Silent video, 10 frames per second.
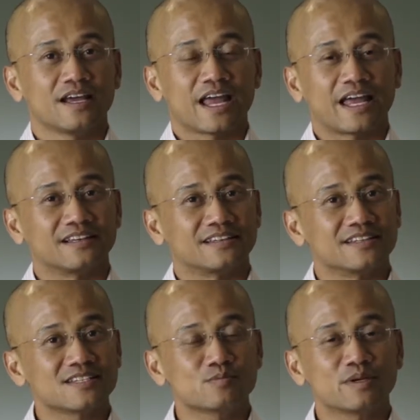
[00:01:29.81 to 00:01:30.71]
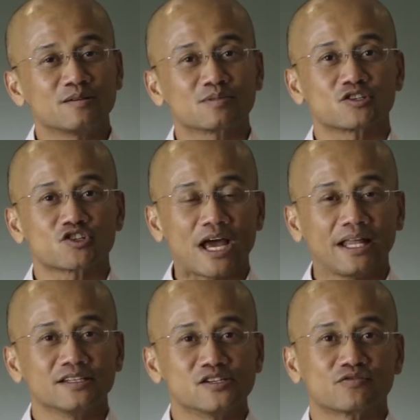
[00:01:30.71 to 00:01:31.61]
And this becomes a
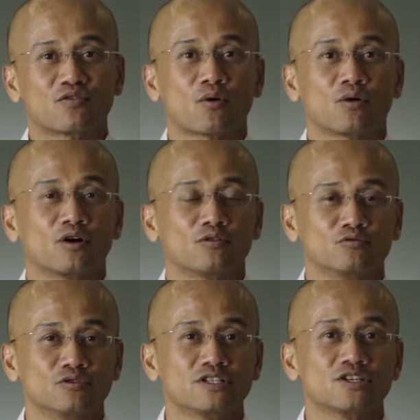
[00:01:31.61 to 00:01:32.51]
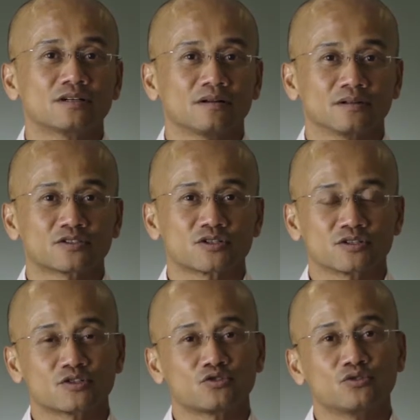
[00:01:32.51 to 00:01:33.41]
challenge for rigid
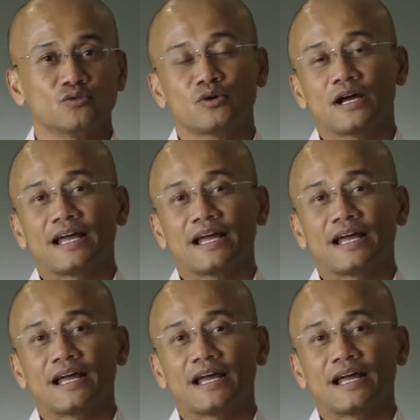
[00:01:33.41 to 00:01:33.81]
cultures to